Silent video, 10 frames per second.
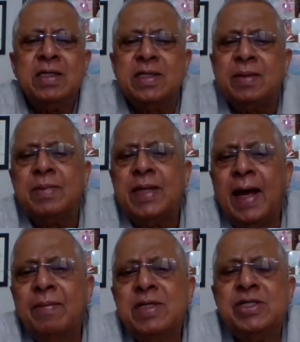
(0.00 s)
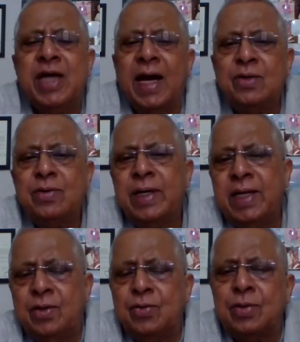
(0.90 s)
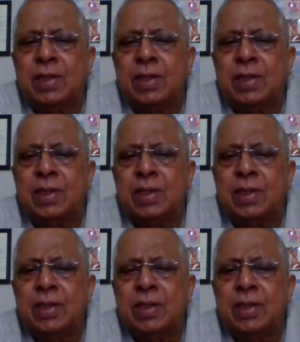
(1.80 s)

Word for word: sometime in January